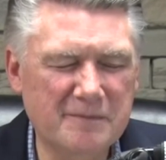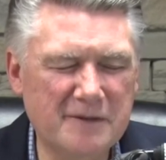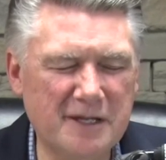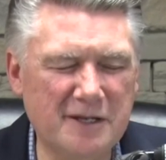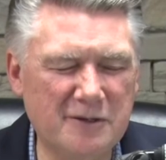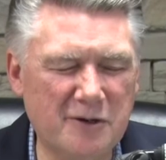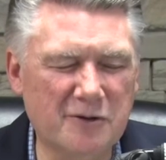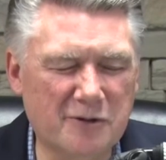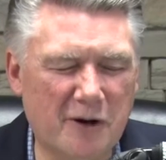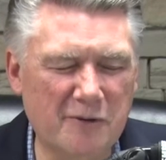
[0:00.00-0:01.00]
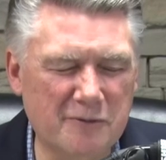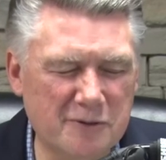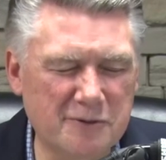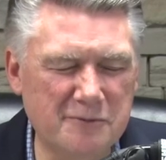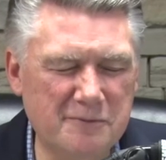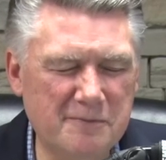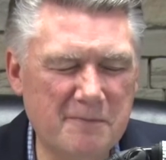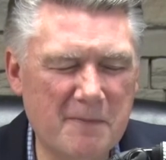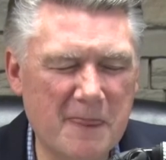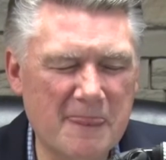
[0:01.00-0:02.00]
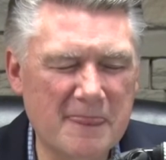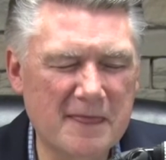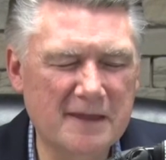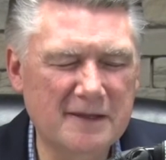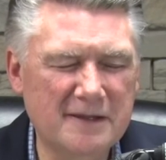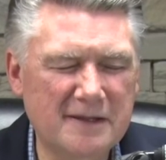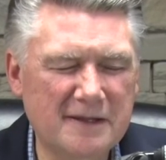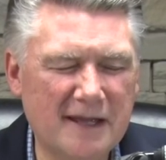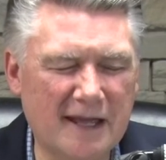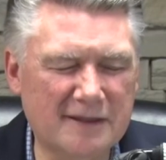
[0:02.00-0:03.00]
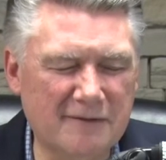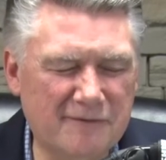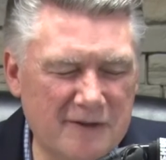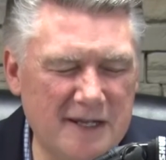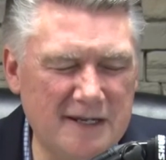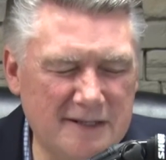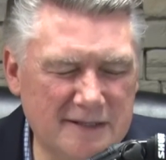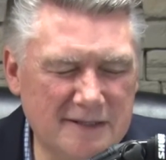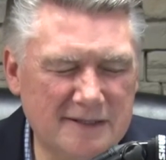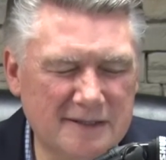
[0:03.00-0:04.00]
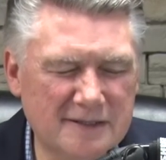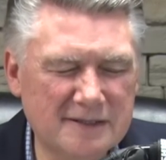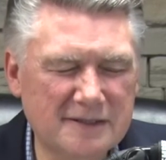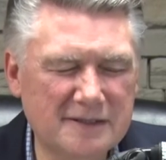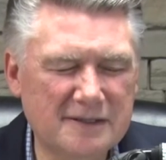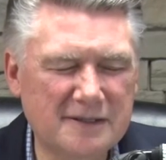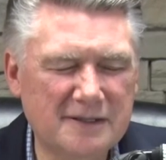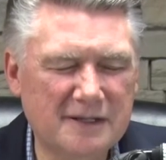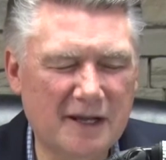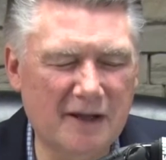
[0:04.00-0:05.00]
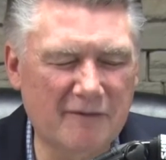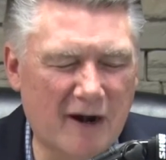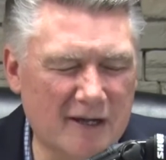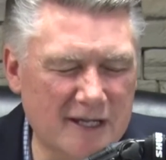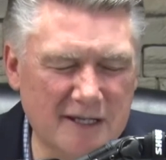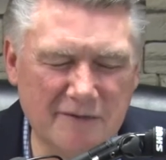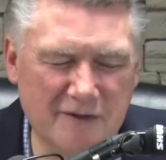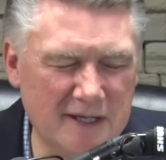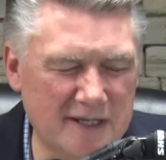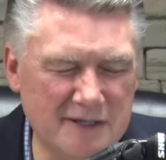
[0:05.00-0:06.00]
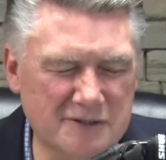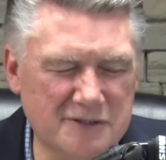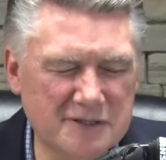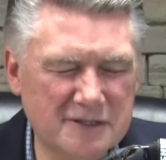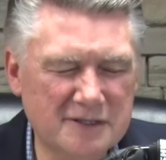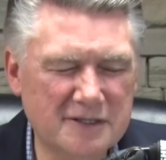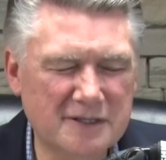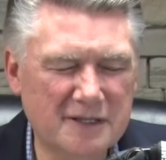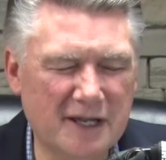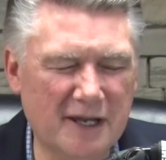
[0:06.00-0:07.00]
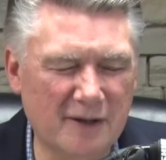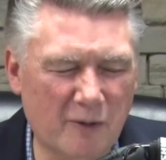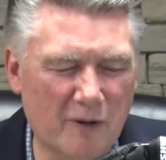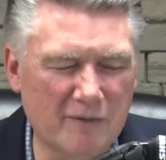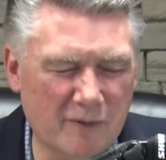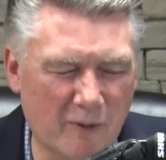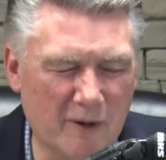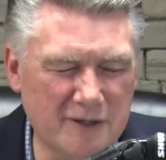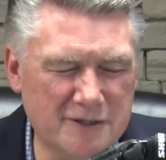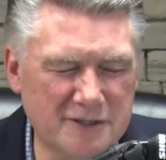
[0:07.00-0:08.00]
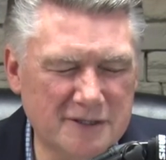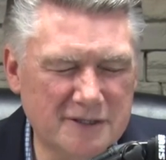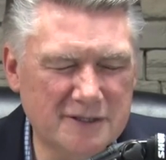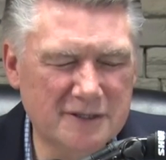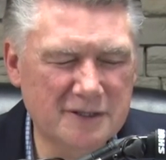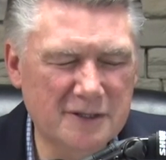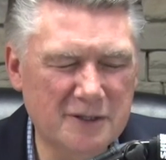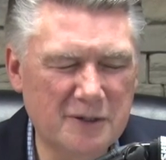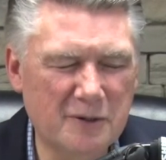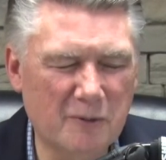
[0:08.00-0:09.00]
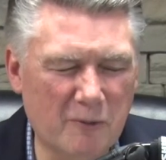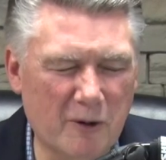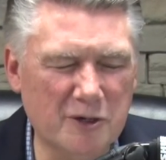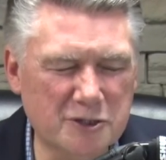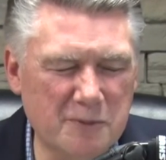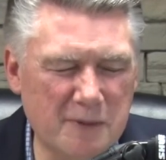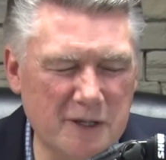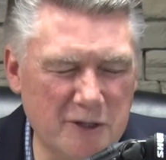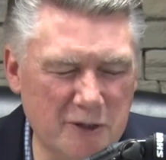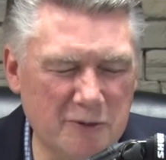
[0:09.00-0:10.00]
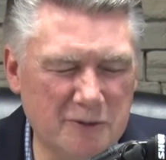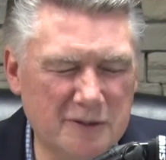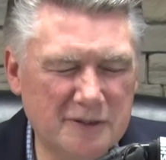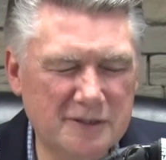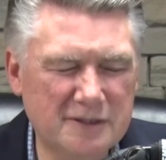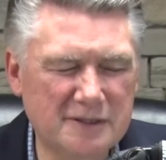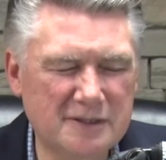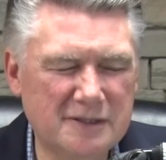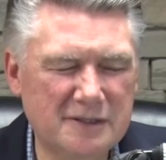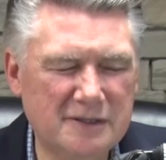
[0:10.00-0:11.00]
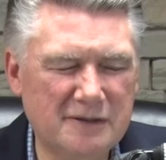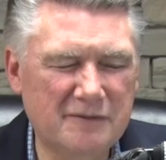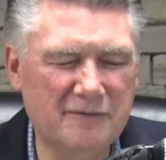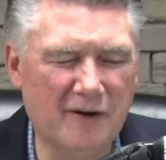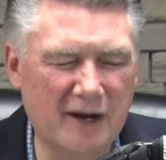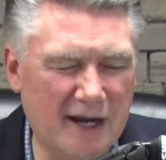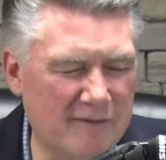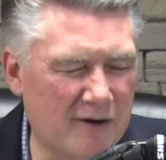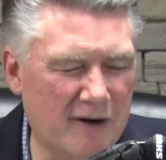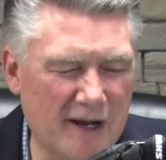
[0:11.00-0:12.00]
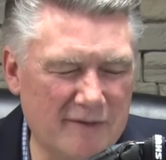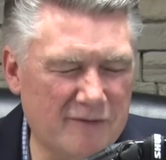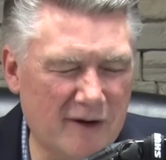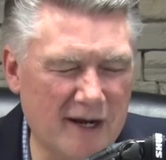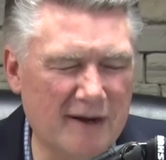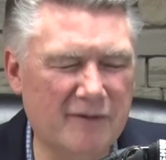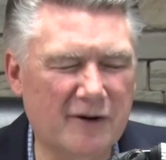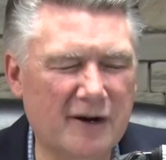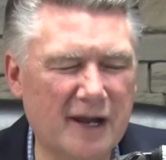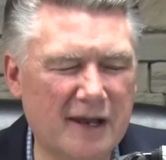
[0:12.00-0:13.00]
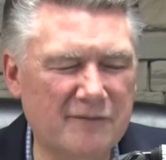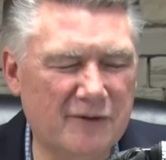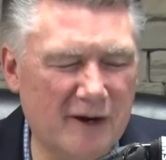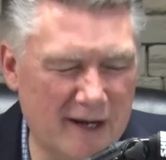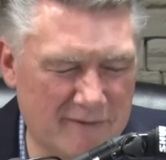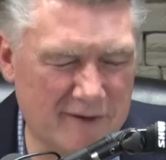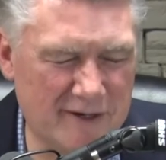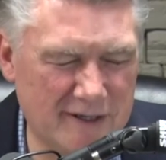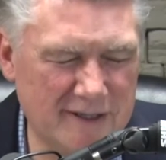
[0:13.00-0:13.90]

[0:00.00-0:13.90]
in your throne room at the feet of our King of Kings and Lord of Lords, worshiping you forever and forever and forever.